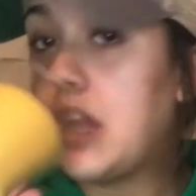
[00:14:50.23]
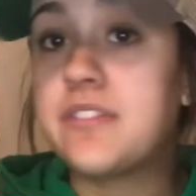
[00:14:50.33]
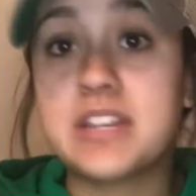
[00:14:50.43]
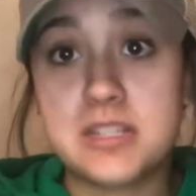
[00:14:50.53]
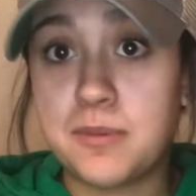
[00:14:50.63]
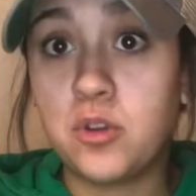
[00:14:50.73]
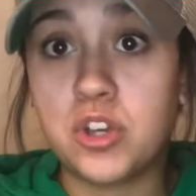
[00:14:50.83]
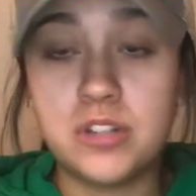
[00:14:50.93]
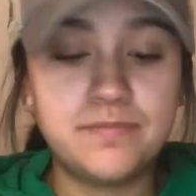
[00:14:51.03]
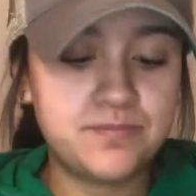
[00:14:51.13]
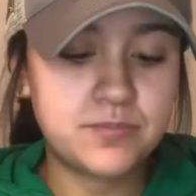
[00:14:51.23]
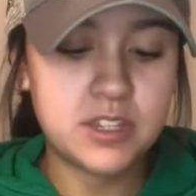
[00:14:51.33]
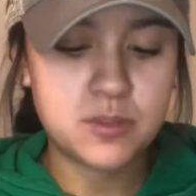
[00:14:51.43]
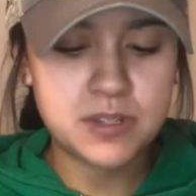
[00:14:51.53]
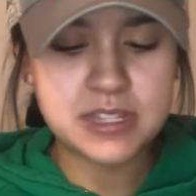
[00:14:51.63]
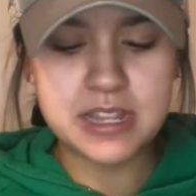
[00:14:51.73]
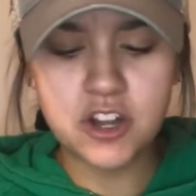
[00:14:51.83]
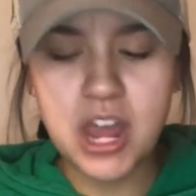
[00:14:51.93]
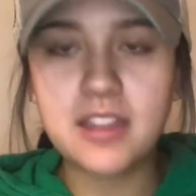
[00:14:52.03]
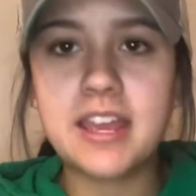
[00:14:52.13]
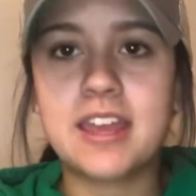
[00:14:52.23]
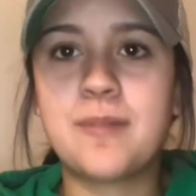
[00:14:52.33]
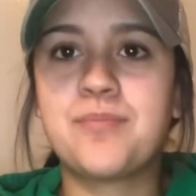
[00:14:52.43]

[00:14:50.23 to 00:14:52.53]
They smell good. This one's, they're not like,